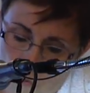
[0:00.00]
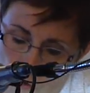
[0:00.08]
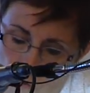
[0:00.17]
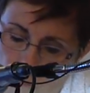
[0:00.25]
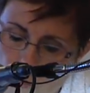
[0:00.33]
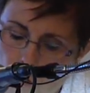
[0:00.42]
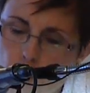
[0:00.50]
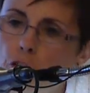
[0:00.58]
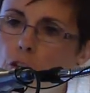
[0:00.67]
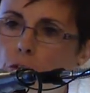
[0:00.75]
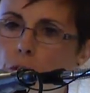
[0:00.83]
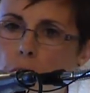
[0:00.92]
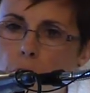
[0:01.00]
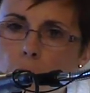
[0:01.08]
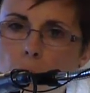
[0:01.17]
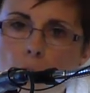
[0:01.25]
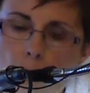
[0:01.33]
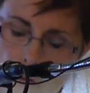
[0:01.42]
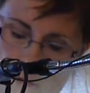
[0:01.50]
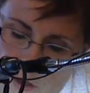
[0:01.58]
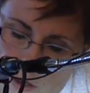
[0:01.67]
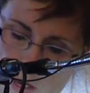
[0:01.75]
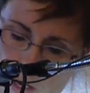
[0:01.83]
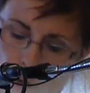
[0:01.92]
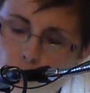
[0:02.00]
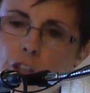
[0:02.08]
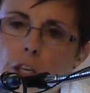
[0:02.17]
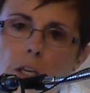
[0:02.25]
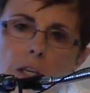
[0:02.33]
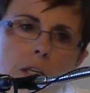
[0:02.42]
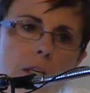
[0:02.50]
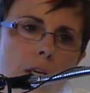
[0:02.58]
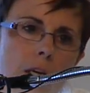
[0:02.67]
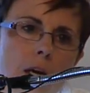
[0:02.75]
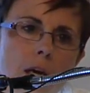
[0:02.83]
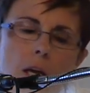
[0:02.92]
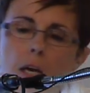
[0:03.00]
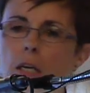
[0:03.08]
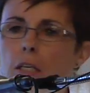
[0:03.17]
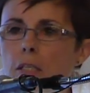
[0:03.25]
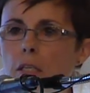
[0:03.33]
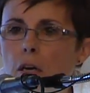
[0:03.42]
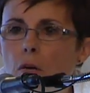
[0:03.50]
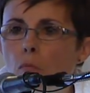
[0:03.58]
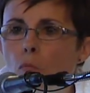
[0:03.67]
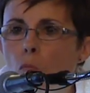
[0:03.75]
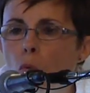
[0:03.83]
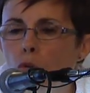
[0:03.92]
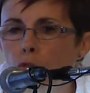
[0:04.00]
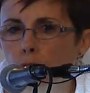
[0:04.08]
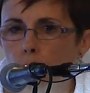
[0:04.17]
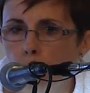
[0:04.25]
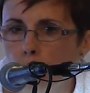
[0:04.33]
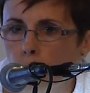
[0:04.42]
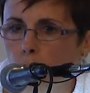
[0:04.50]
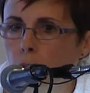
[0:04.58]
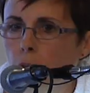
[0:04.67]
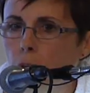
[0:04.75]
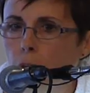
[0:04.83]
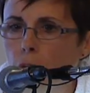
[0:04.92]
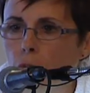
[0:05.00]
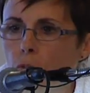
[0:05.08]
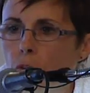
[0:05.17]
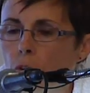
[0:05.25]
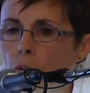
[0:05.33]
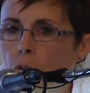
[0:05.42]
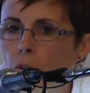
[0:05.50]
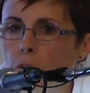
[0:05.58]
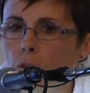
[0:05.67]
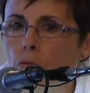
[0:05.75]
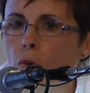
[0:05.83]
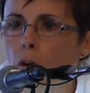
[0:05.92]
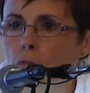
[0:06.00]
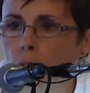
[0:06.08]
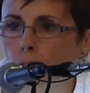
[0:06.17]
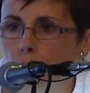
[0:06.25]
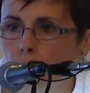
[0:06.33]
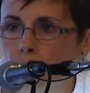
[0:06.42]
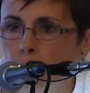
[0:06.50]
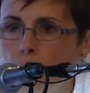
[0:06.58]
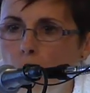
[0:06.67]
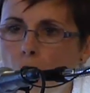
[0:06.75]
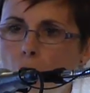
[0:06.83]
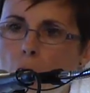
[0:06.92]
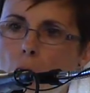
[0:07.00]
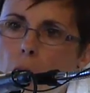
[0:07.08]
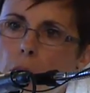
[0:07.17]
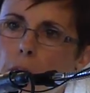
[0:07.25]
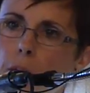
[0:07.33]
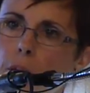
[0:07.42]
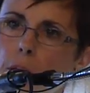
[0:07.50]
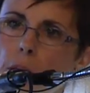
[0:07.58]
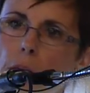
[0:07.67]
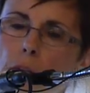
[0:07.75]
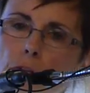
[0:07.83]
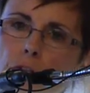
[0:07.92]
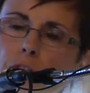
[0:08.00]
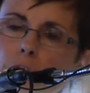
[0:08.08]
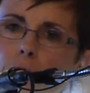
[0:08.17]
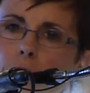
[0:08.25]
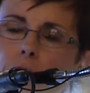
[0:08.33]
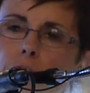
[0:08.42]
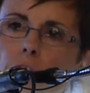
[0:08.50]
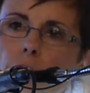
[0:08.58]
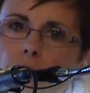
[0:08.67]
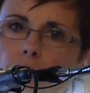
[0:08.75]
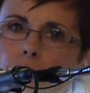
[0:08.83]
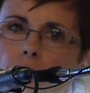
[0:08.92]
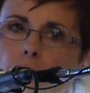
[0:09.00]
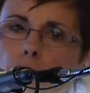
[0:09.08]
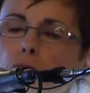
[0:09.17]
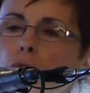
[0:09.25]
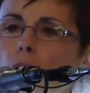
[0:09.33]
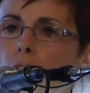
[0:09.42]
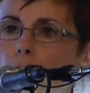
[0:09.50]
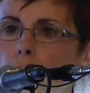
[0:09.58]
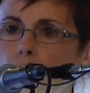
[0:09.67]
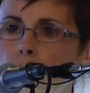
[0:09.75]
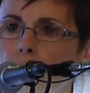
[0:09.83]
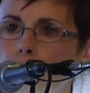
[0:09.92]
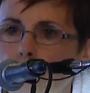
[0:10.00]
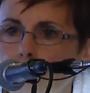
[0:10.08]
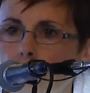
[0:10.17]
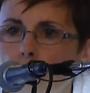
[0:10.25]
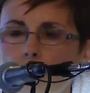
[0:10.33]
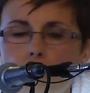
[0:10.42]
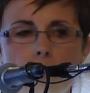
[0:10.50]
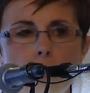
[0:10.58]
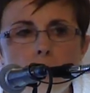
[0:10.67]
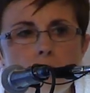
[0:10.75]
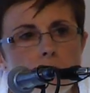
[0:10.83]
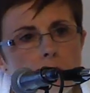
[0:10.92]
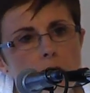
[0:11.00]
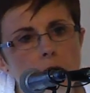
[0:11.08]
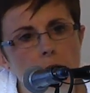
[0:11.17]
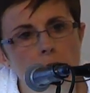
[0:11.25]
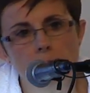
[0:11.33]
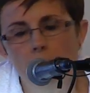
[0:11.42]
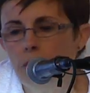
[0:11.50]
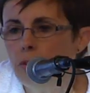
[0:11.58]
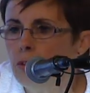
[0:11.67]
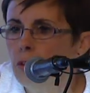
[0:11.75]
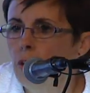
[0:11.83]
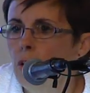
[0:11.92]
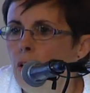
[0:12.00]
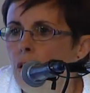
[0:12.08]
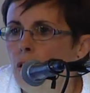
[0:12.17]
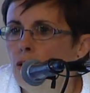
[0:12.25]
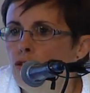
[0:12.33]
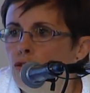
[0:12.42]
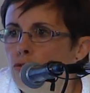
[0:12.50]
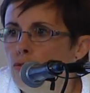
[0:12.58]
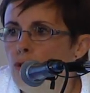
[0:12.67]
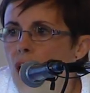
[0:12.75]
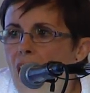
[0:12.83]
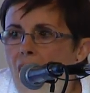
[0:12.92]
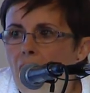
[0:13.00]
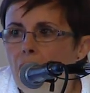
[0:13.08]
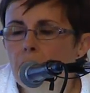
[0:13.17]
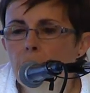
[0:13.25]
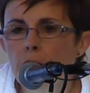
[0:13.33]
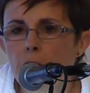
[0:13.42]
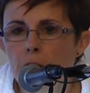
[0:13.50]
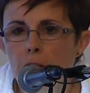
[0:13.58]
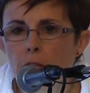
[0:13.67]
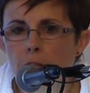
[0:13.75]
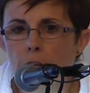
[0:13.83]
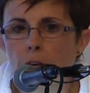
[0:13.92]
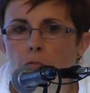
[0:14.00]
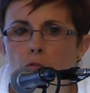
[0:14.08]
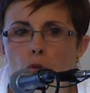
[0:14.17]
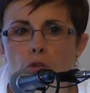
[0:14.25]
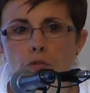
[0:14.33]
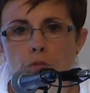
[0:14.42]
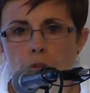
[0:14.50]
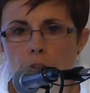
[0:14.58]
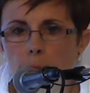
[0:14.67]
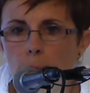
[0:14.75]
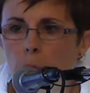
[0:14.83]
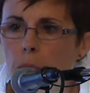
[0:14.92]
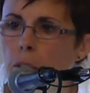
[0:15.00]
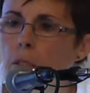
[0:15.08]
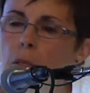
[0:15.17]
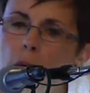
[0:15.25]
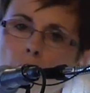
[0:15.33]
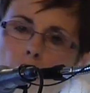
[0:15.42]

they're visionary, they're energetic, and most importantly, they're irreverent. And in, in the sense that they do not hesitate to voice their discontent, to add their voice to the debate,